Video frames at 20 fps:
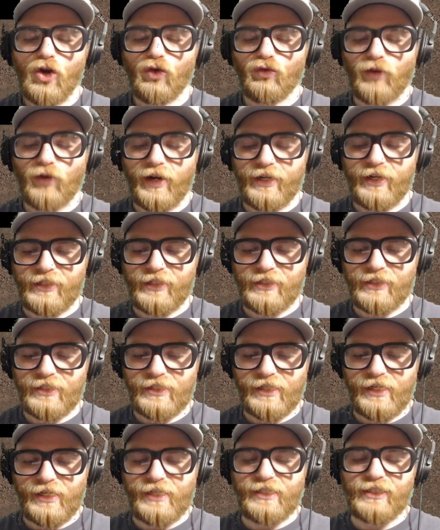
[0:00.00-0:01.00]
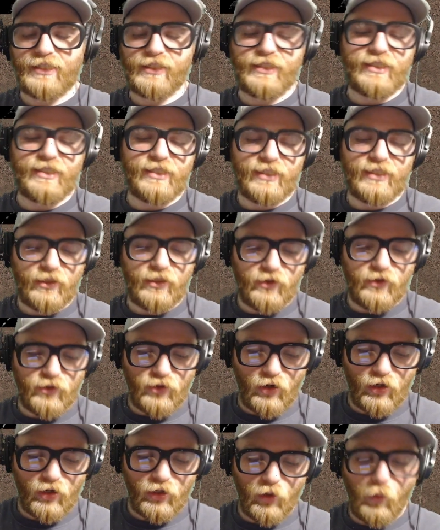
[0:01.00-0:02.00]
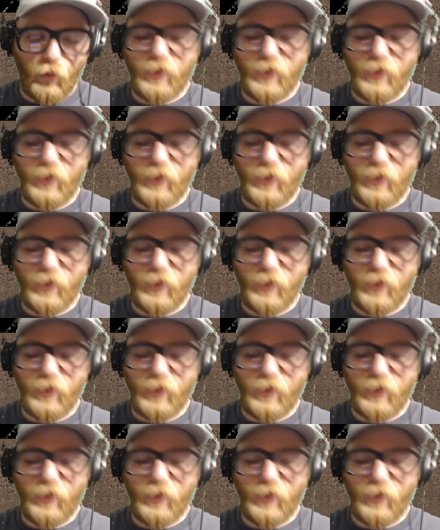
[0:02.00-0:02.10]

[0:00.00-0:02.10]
radiance easily seen in the dark.